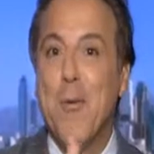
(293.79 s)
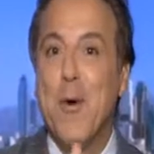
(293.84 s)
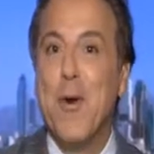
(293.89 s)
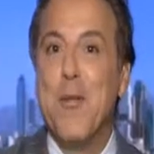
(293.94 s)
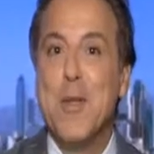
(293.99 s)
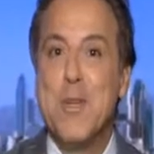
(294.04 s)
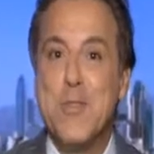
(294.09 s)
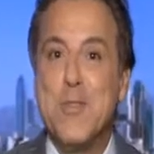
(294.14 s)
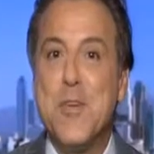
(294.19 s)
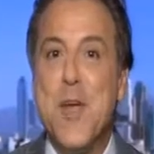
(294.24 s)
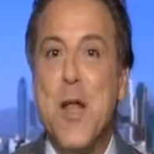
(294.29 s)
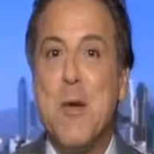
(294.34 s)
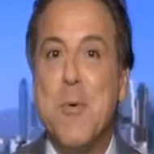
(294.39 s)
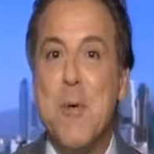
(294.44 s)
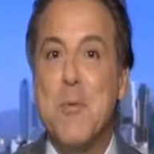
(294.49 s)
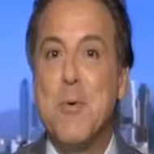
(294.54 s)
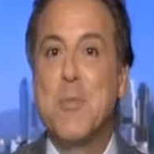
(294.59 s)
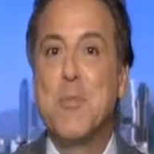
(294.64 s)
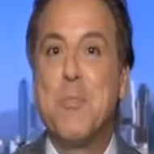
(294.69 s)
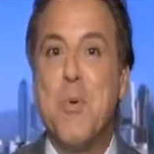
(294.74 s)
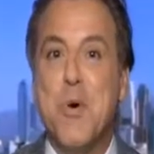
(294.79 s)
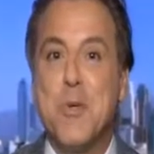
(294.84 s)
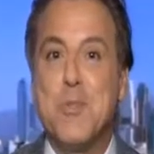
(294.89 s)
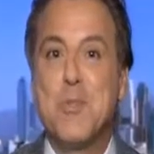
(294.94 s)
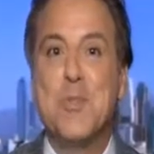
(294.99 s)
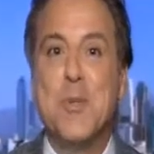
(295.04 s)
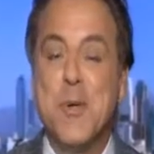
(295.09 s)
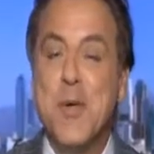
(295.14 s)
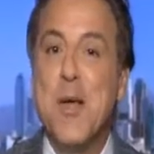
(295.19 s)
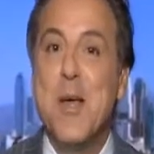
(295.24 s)
where this gentleman was supposed
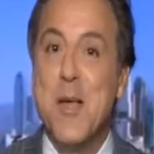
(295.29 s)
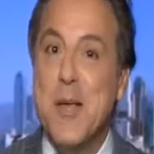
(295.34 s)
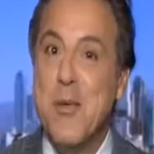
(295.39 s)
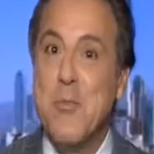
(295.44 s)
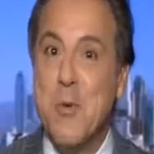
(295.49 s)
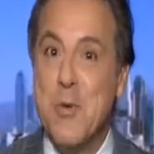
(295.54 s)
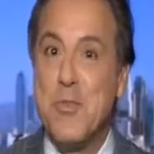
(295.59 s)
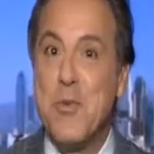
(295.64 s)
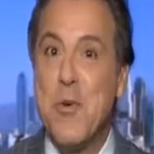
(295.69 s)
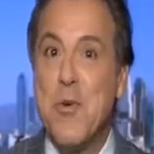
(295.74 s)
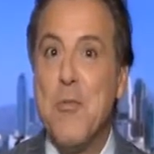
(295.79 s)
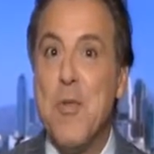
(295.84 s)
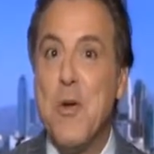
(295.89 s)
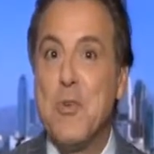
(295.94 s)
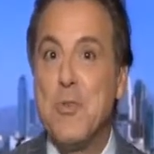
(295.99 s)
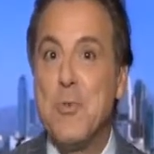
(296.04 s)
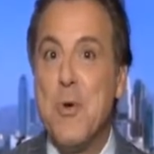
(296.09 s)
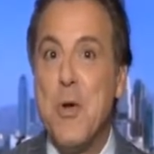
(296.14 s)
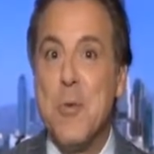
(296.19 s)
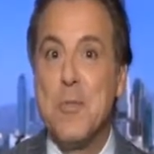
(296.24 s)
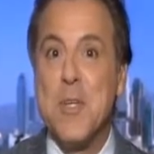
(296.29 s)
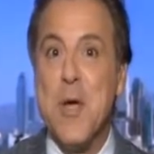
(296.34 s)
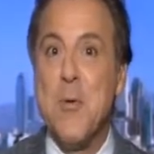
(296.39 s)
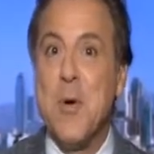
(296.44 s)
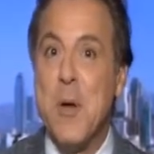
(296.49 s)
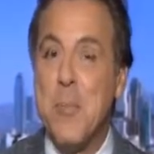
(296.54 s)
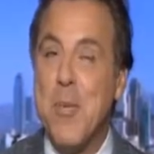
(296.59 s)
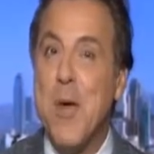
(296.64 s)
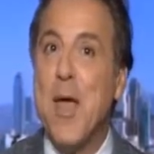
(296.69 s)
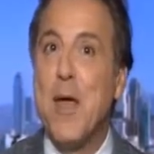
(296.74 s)
to reserve those rooms. I
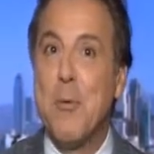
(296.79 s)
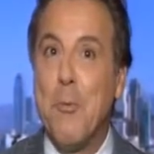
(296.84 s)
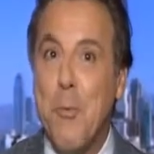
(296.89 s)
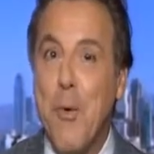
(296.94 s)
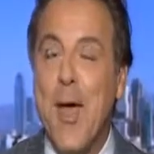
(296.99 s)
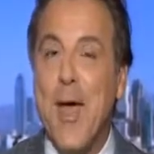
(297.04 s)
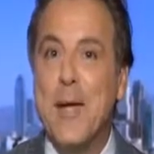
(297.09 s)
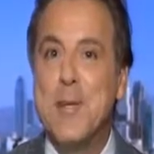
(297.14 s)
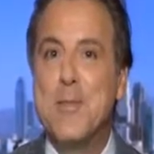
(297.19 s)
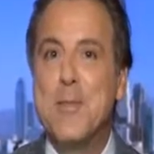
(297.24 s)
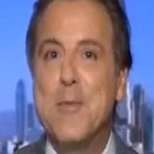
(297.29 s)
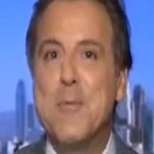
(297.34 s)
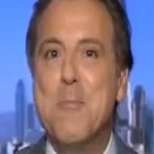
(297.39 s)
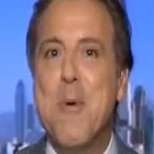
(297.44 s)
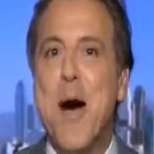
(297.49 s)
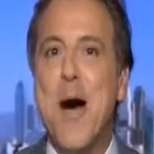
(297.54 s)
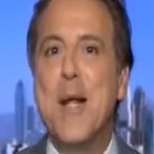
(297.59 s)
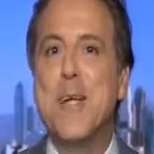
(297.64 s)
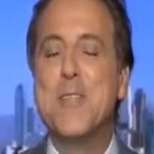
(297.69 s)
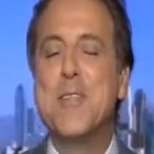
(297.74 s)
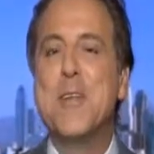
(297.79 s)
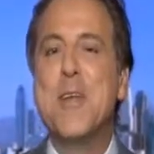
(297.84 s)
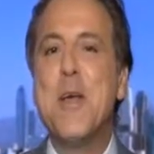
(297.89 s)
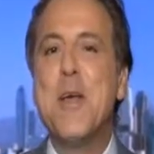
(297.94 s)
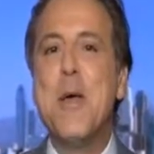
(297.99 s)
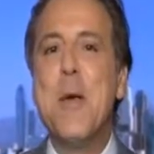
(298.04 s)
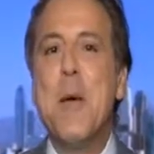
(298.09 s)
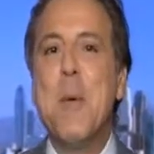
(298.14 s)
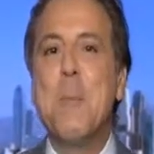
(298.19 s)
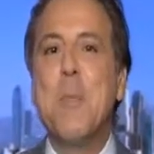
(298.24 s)
would have paid way too much.
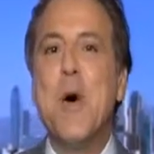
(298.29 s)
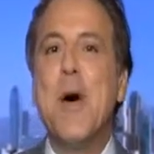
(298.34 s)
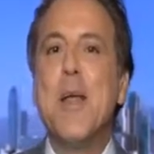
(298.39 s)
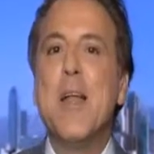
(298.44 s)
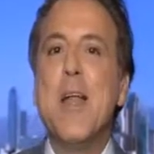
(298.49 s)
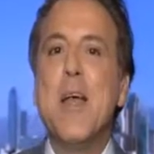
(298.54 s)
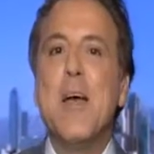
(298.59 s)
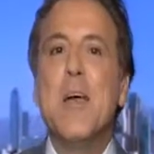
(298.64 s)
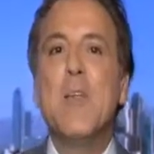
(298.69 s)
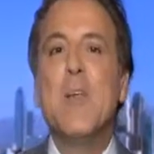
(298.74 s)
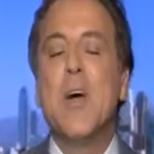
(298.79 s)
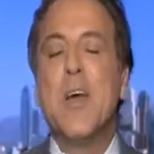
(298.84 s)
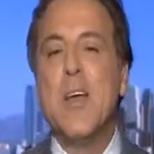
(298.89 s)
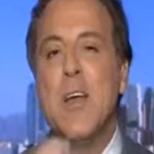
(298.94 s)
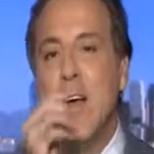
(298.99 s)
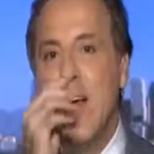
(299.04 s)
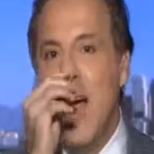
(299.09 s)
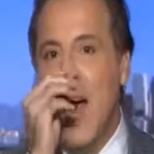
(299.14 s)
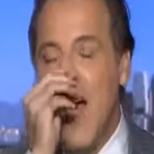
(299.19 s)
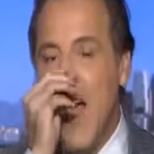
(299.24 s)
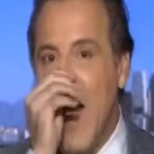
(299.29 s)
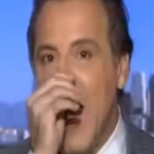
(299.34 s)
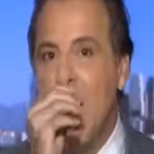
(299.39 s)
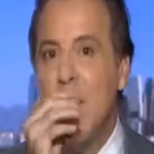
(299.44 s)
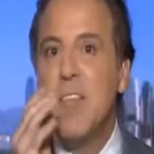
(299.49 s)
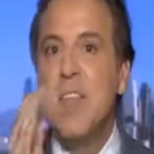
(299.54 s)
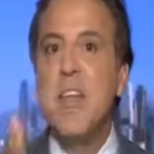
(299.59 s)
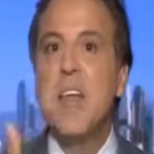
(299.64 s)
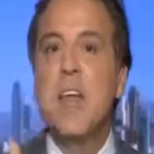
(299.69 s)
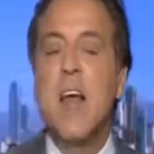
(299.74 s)
But look, I, I,
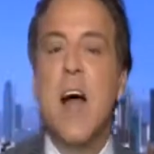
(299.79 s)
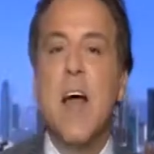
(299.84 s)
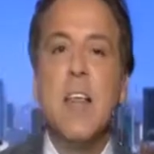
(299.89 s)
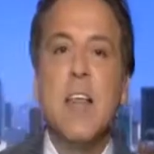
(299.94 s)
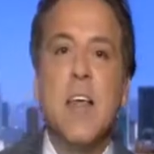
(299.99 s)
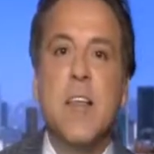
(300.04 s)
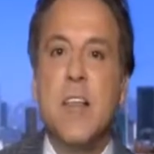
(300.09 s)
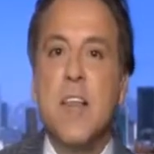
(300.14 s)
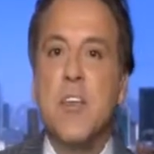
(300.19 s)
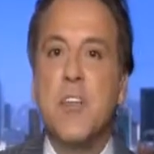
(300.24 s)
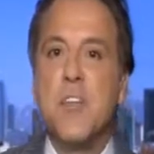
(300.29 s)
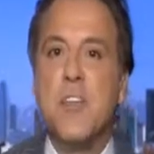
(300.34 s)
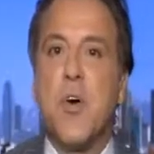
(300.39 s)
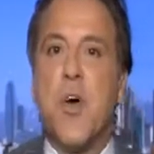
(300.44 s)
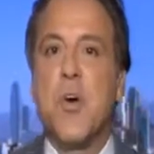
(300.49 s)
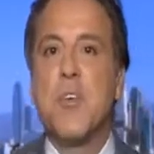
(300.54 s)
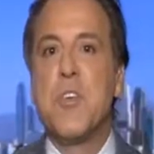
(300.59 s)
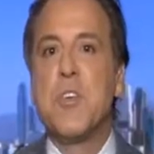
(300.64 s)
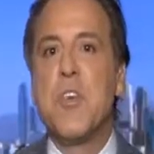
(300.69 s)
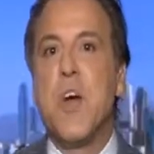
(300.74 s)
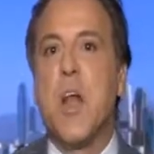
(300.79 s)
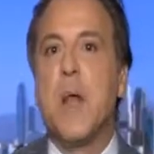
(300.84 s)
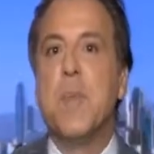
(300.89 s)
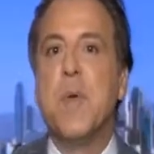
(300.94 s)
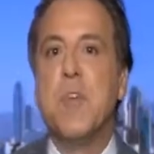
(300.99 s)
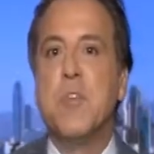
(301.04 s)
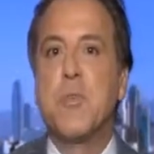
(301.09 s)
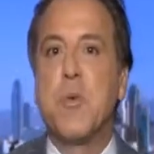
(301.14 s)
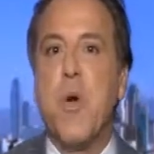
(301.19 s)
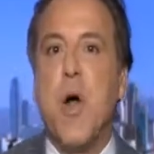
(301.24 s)
think I think these charges ought to
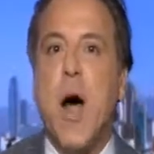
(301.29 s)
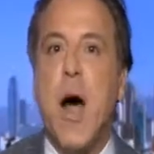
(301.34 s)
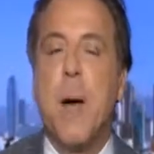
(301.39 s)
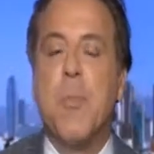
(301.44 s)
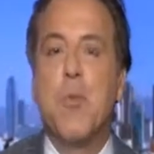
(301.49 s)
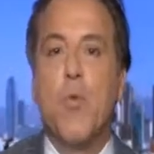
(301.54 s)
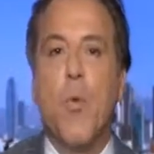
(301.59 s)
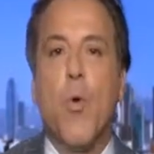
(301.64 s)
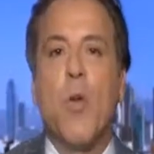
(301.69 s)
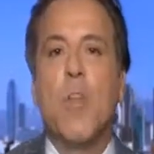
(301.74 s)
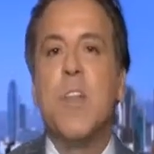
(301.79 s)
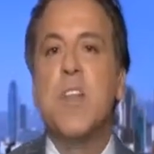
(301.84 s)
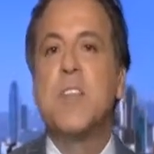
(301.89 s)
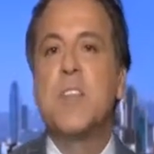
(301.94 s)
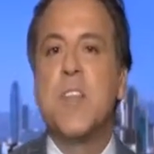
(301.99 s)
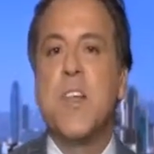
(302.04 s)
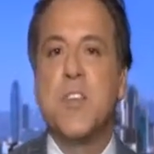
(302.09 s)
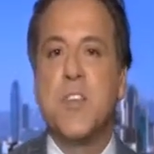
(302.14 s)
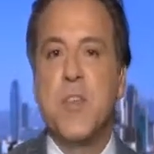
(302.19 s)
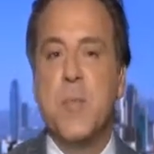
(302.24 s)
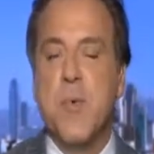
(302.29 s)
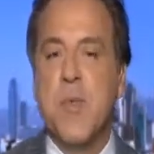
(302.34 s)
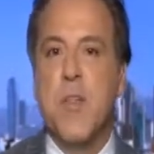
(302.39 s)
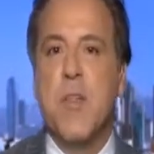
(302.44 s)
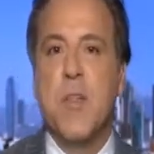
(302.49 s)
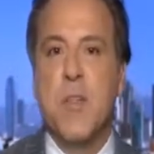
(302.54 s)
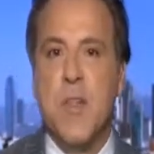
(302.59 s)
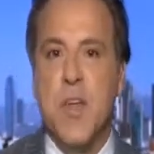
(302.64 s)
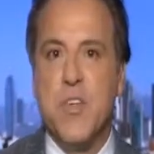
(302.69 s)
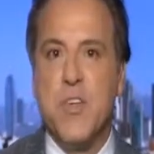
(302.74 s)
be dropped, or at least they should be
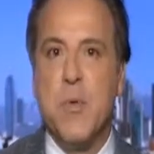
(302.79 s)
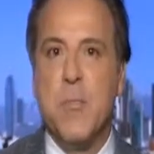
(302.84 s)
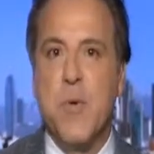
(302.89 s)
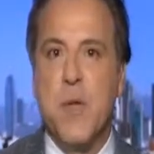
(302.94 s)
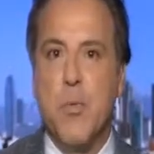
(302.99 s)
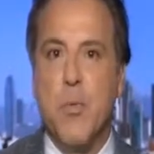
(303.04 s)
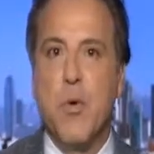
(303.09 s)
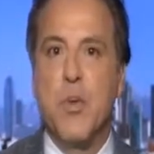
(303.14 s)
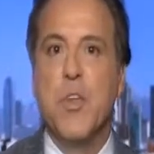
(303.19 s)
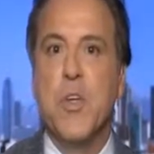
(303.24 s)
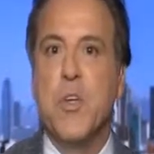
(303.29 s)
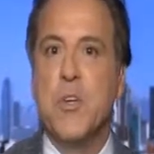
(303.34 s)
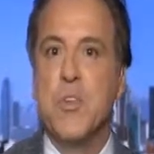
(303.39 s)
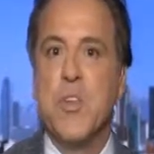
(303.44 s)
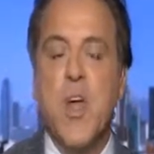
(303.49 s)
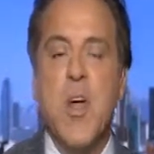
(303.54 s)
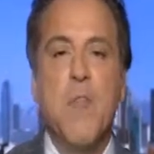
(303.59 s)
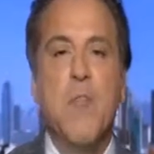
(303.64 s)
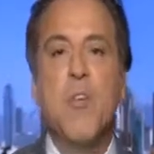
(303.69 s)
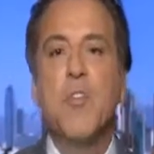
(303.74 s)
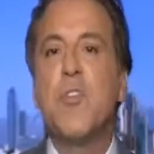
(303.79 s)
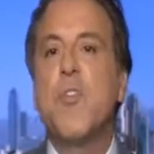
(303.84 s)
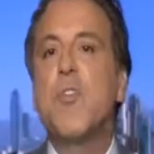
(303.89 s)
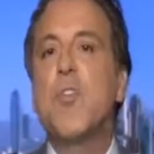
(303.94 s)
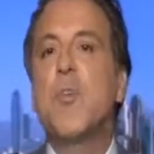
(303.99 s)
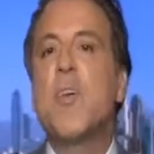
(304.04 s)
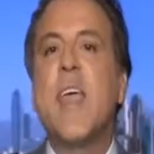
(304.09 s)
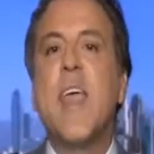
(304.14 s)
they, they, should be reduced. First of all, you